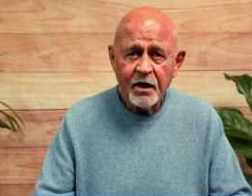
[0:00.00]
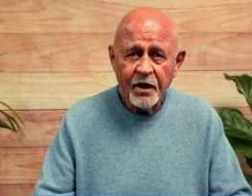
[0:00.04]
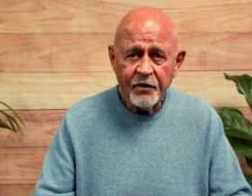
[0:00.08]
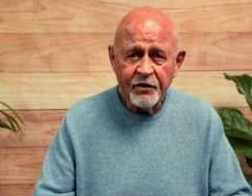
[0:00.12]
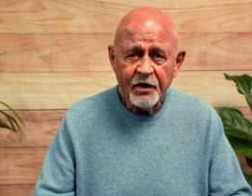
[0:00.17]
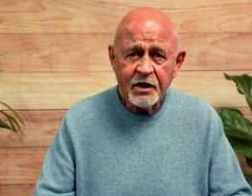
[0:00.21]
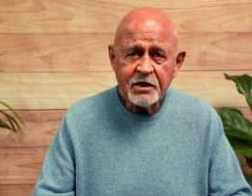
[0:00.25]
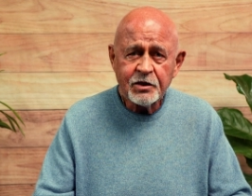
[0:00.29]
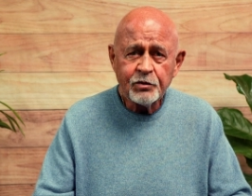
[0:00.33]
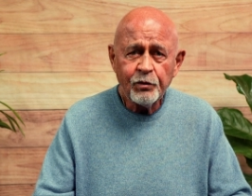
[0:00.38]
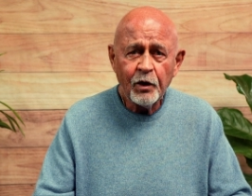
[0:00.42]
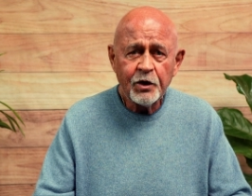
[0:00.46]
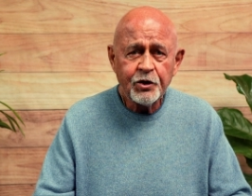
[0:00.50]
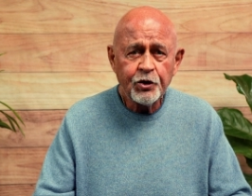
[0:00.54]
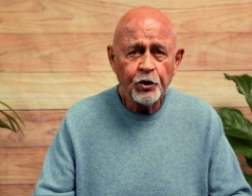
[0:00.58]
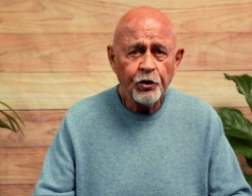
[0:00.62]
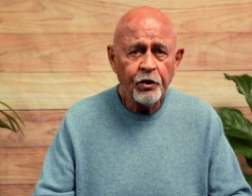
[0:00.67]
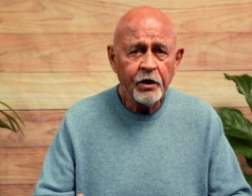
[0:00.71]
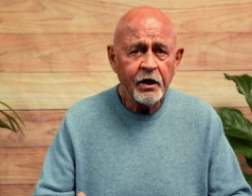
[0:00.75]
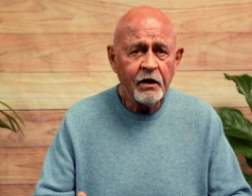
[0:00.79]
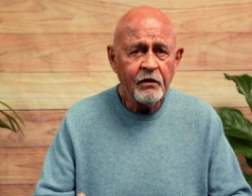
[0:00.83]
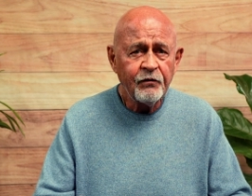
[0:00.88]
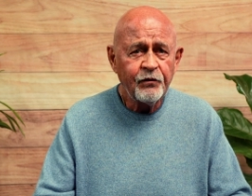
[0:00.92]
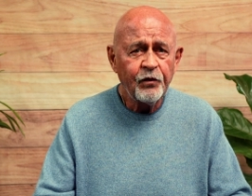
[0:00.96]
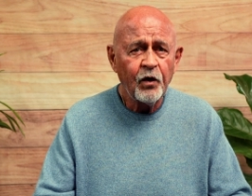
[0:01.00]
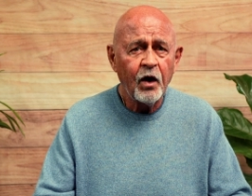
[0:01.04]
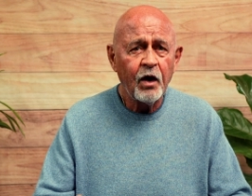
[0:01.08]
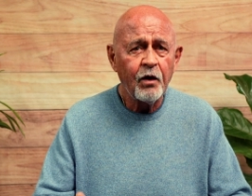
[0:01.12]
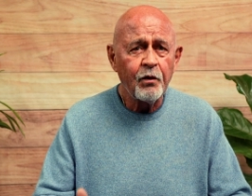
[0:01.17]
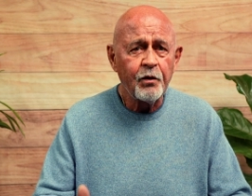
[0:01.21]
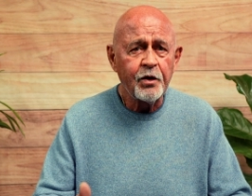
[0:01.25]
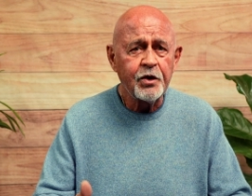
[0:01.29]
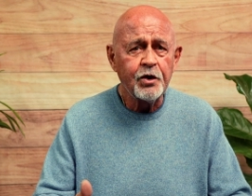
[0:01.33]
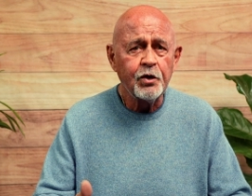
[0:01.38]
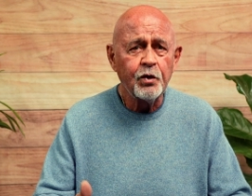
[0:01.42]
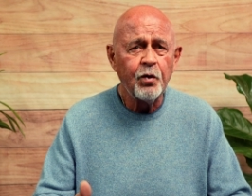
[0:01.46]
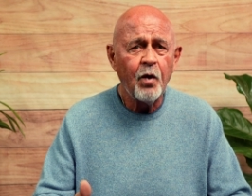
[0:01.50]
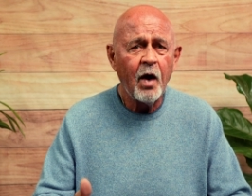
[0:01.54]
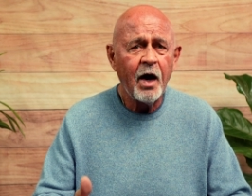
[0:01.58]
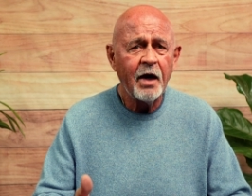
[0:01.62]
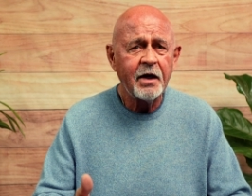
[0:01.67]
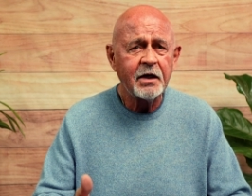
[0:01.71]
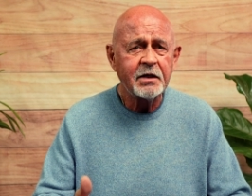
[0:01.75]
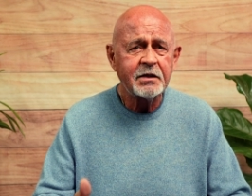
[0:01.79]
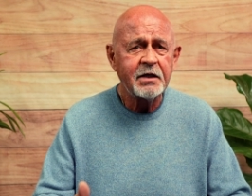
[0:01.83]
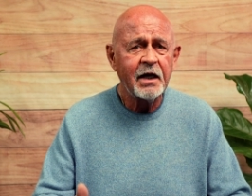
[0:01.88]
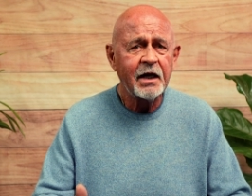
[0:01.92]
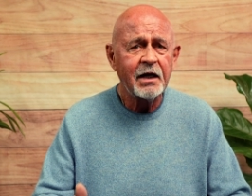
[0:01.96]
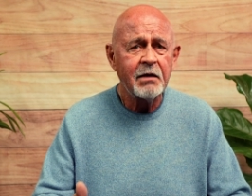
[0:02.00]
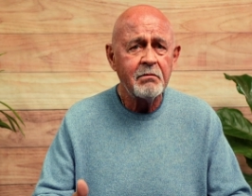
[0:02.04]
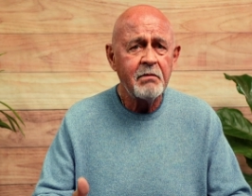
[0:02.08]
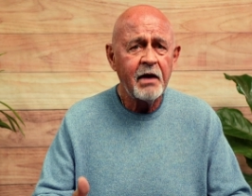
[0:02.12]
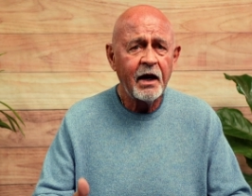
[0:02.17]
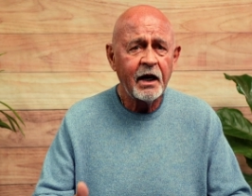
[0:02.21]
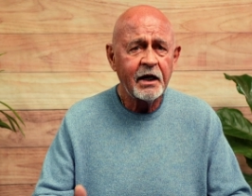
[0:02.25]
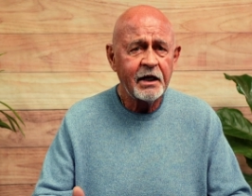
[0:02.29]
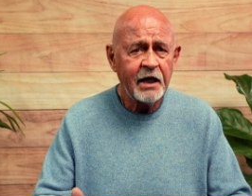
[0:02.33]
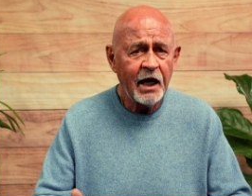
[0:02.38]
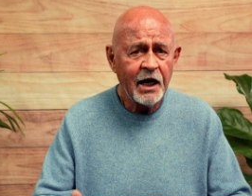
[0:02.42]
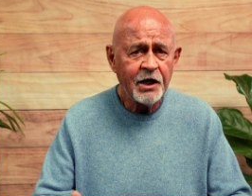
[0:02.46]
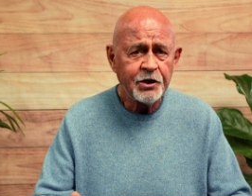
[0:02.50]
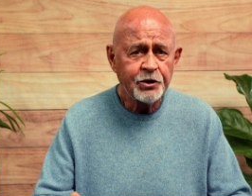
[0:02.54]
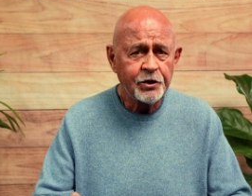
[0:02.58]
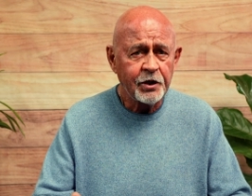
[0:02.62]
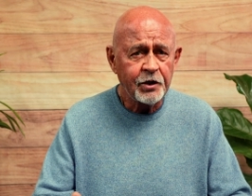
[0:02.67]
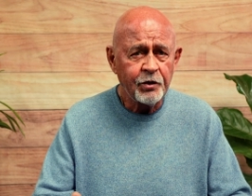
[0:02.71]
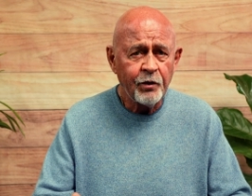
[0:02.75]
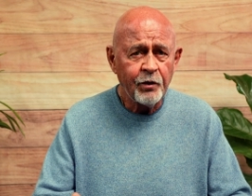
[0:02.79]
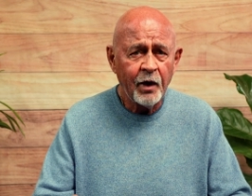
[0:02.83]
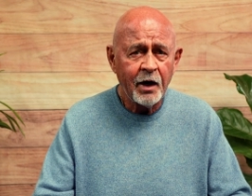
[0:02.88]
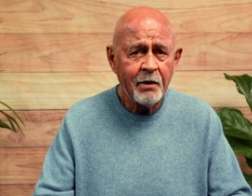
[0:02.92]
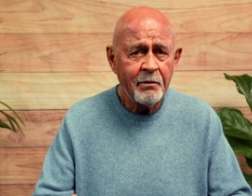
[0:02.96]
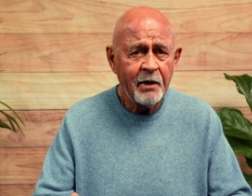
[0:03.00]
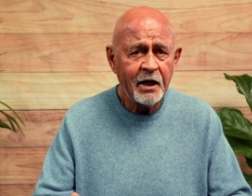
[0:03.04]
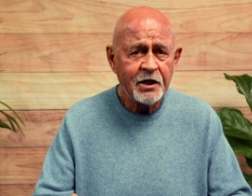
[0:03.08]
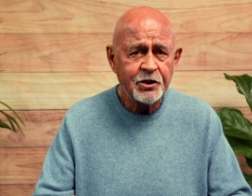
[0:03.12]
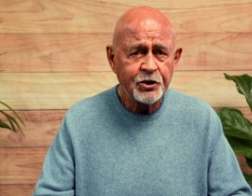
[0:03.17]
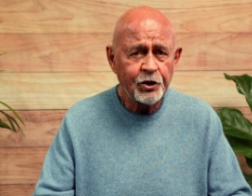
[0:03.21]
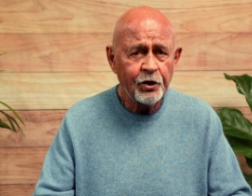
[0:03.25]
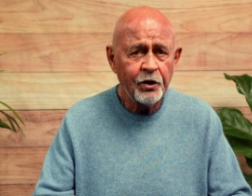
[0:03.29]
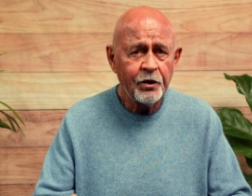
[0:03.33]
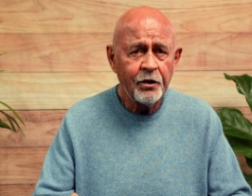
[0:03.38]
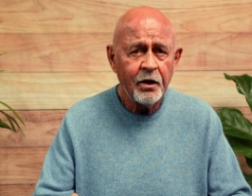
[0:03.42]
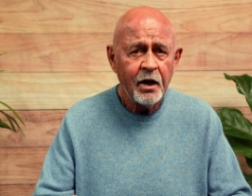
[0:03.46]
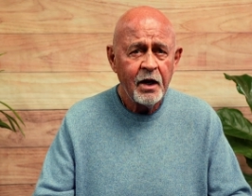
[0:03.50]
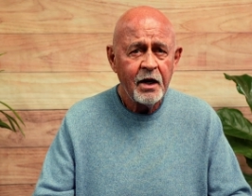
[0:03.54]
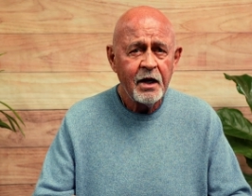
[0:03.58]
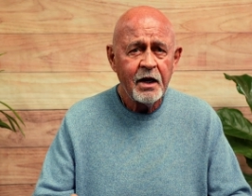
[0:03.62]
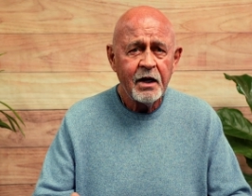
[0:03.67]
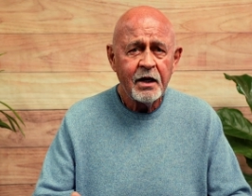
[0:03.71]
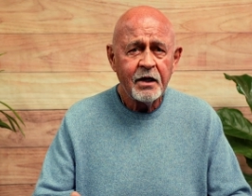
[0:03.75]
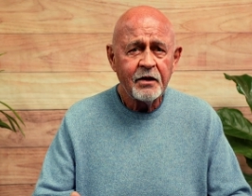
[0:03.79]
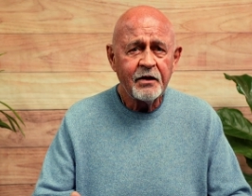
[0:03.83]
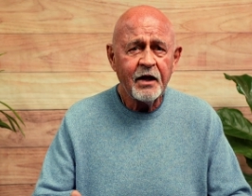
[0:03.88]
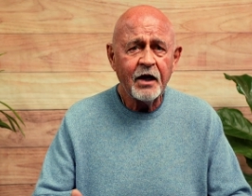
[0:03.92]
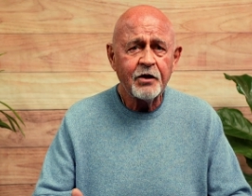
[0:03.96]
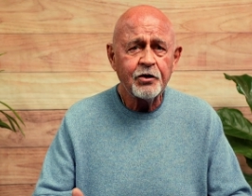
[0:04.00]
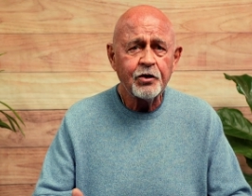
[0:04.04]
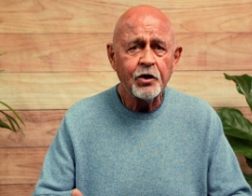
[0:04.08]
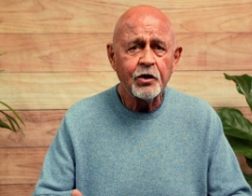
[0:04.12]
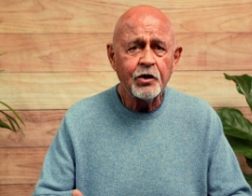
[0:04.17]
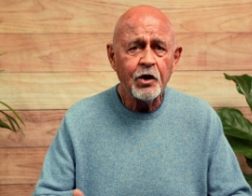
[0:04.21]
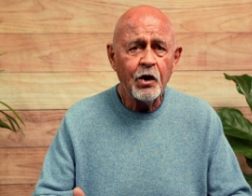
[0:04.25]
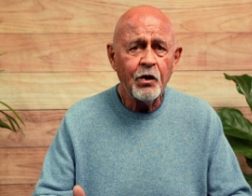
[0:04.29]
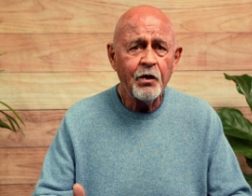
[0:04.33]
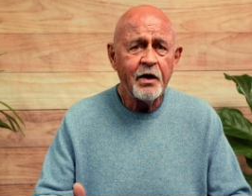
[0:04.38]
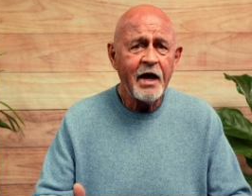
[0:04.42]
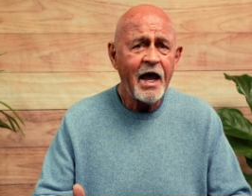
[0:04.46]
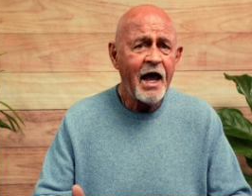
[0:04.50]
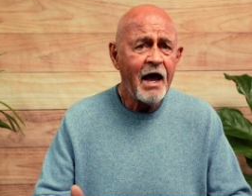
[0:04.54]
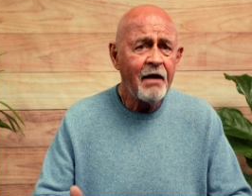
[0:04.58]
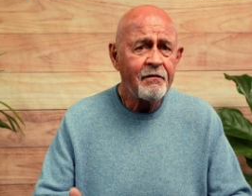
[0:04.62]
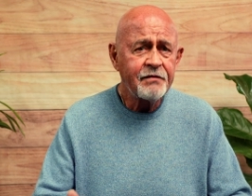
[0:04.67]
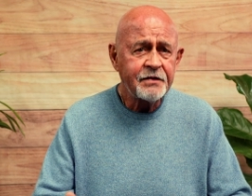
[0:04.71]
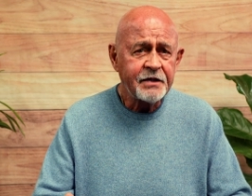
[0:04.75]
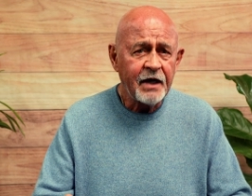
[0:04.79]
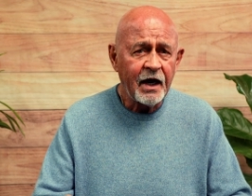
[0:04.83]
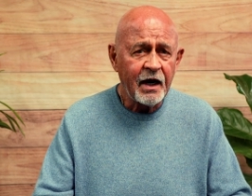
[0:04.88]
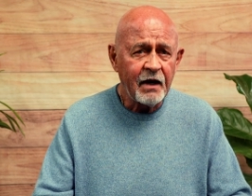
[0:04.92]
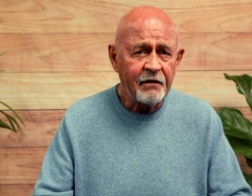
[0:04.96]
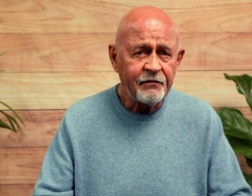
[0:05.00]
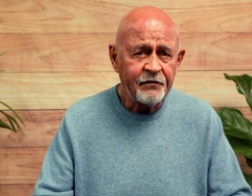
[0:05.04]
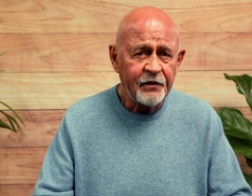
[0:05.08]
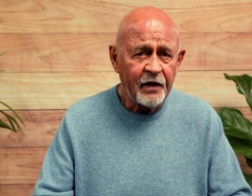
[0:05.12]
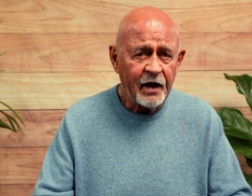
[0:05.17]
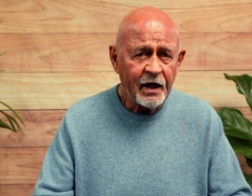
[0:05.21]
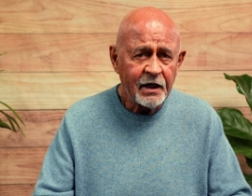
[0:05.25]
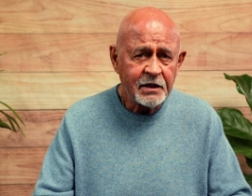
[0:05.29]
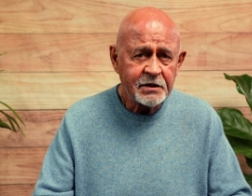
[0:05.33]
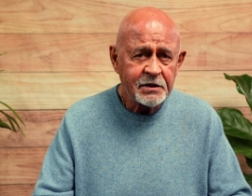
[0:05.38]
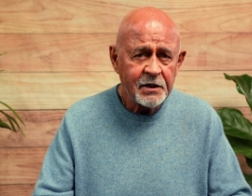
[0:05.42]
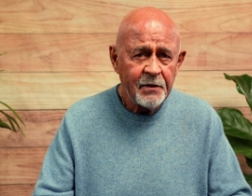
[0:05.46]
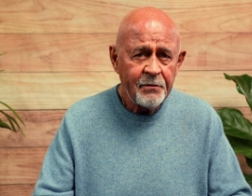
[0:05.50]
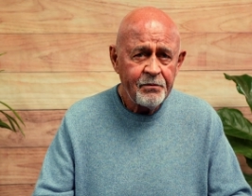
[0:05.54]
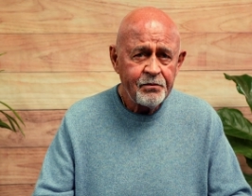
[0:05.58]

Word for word: And this is what you're looking for when you want to take a medication. You want to make sure that you don't have side effects